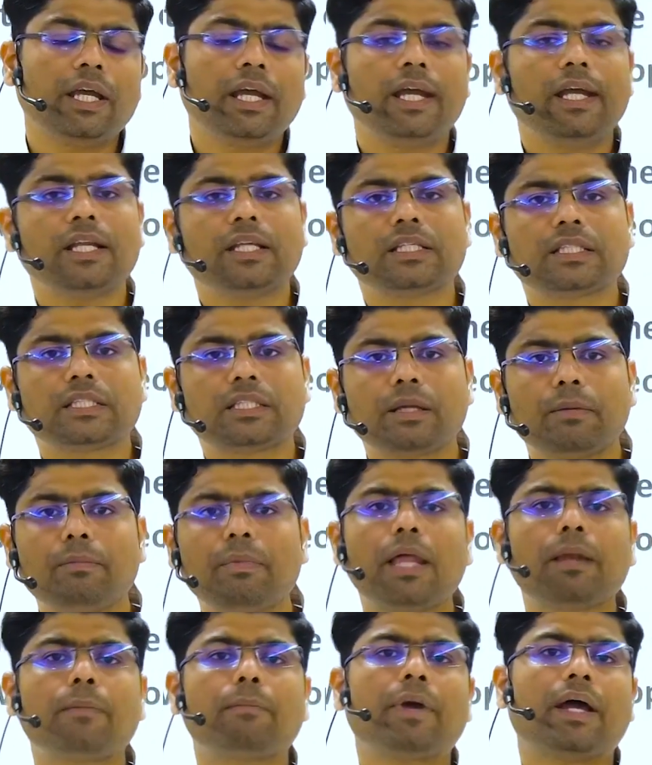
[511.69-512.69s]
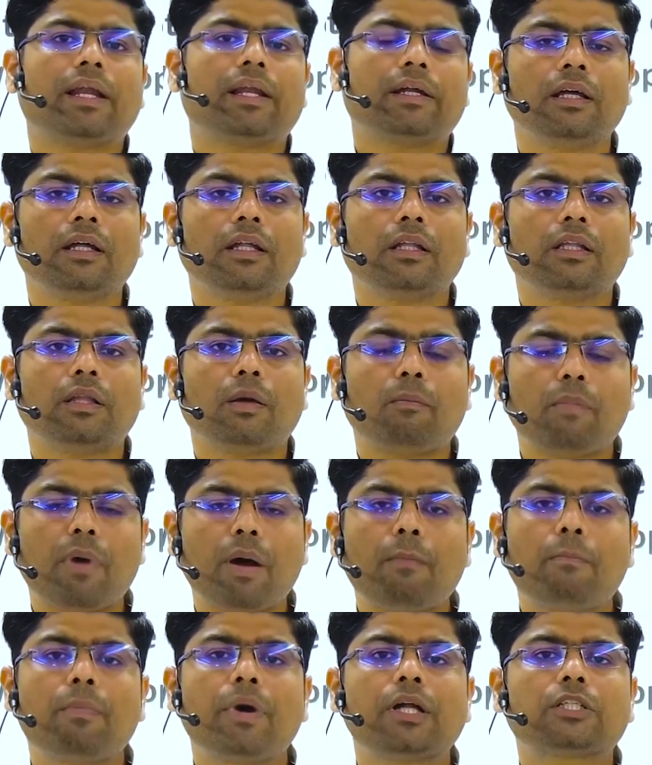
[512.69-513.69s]
In a similar manner, the
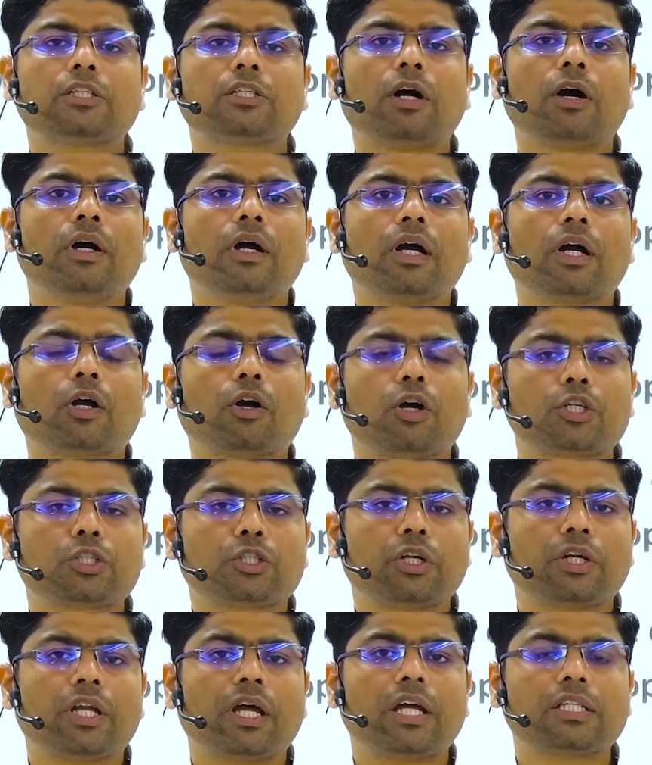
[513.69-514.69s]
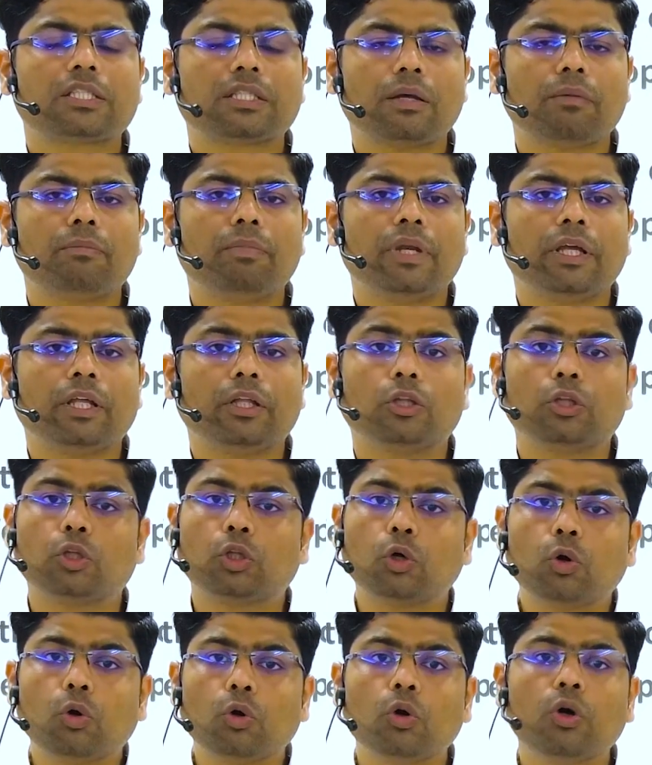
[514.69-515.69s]
members of Constituent Assembly,
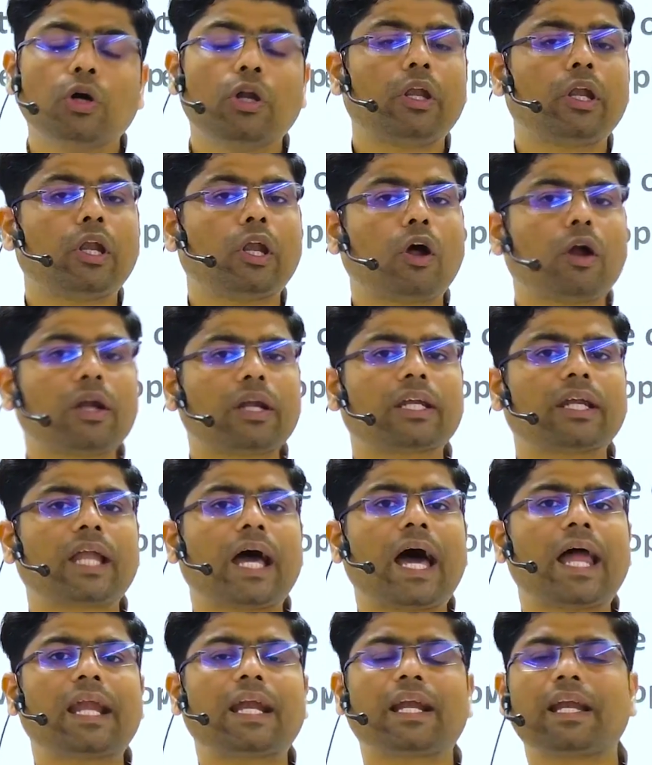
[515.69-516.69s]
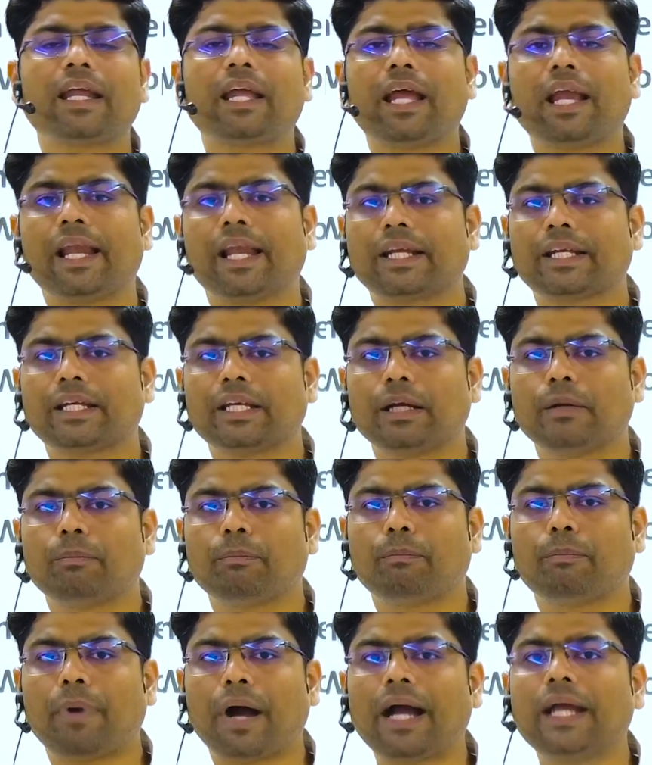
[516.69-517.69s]
though not directly elected
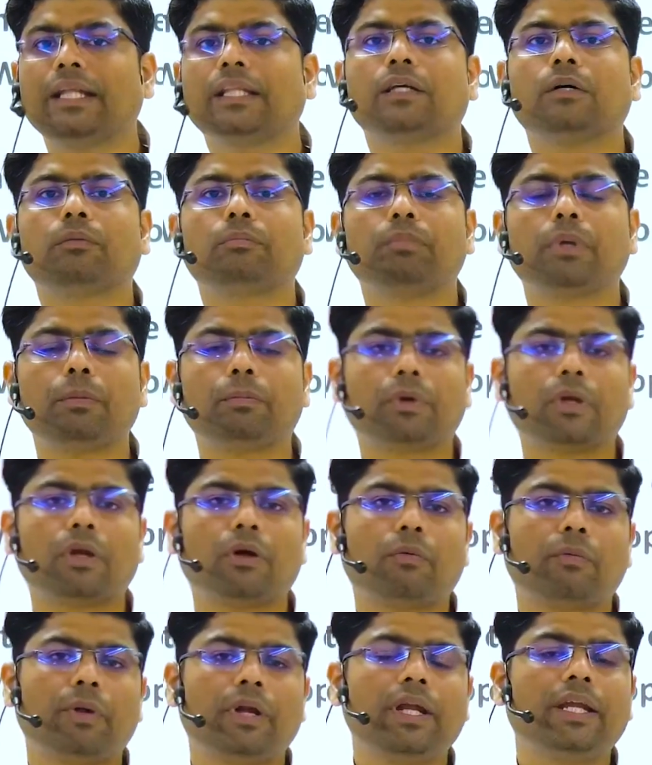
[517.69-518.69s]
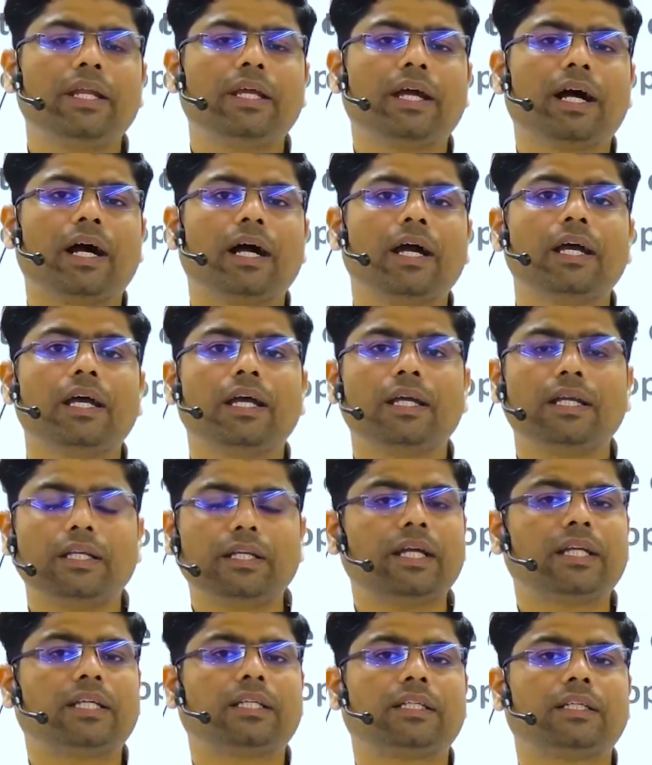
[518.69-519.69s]
by the people of India,
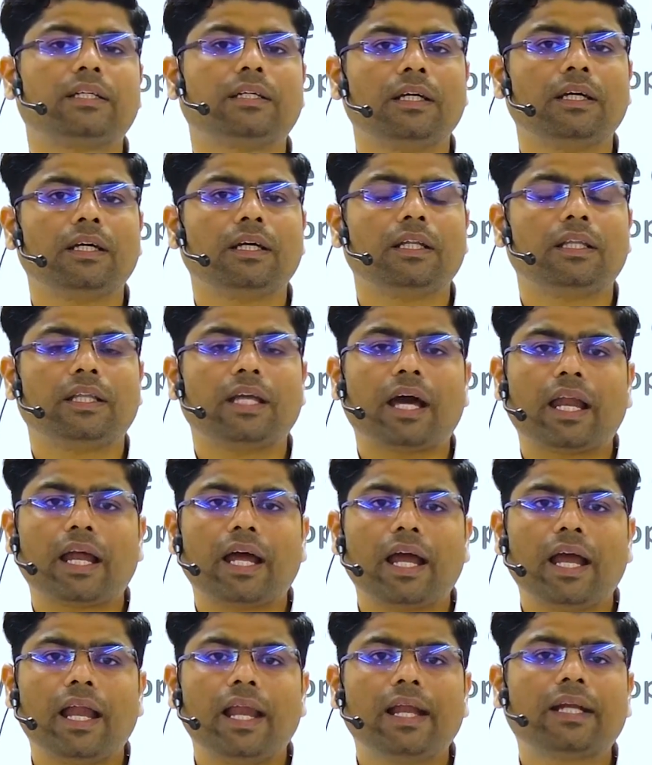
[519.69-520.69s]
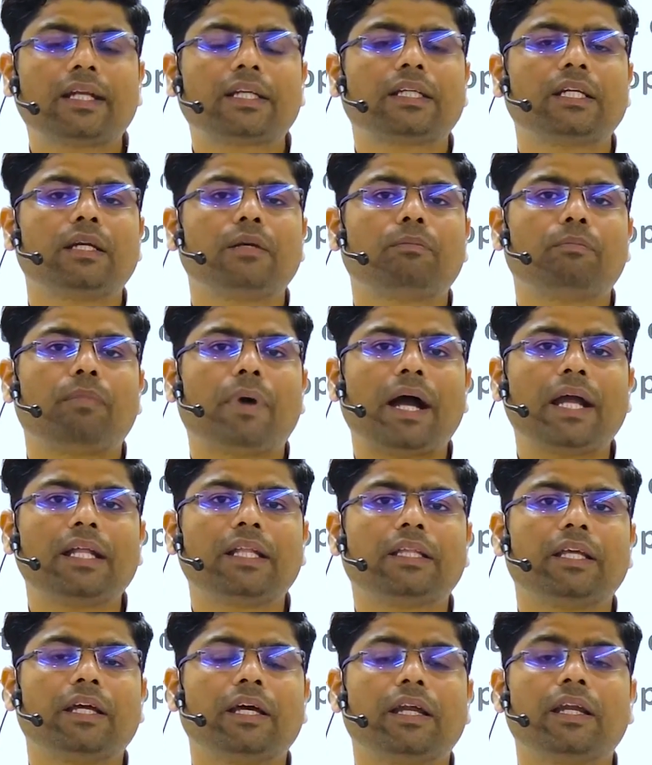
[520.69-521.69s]
yet they are elected by
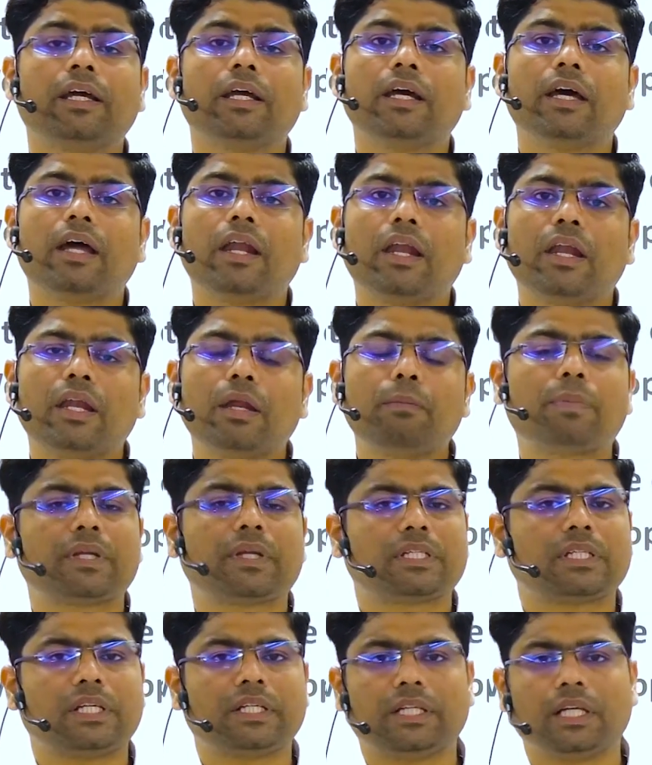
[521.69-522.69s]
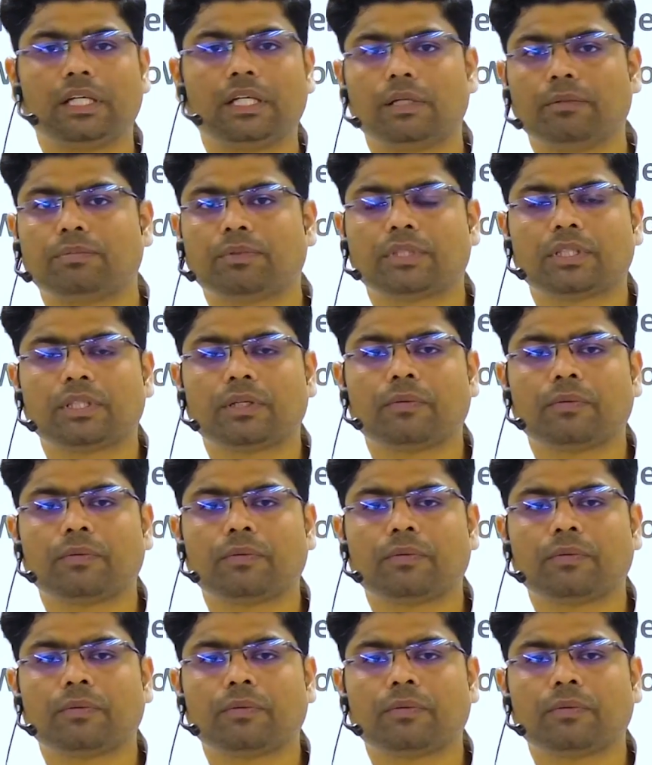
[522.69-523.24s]
their representatives.